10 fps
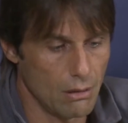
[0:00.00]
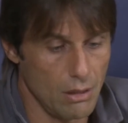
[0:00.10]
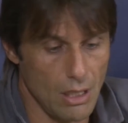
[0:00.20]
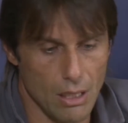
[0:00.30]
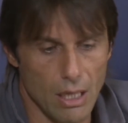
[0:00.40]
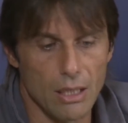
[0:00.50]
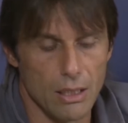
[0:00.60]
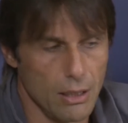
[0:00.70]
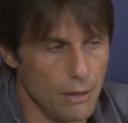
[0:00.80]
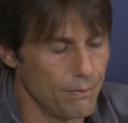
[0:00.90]
Yeah,
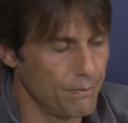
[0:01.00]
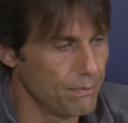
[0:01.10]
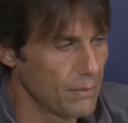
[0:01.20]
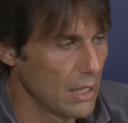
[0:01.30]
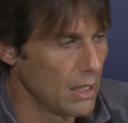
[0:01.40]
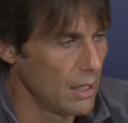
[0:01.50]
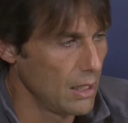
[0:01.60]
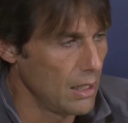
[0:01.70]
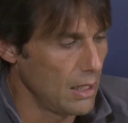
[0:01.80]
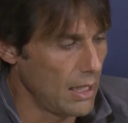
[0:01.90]

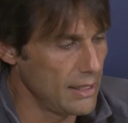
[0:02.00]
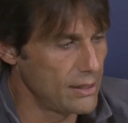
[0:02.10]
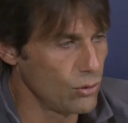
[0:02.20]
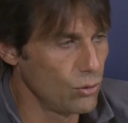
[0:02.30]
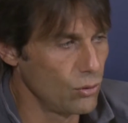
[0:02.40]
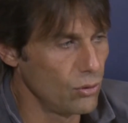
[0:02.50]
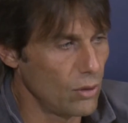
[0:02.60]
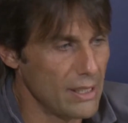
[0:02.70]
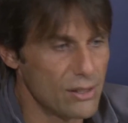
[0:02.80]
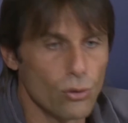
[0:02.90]
I saw
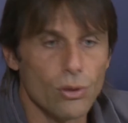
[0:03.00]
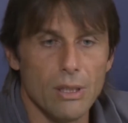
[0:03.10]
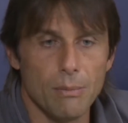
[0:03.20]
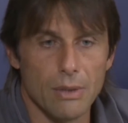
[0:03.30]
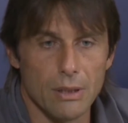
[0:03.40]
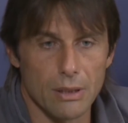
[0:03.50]
him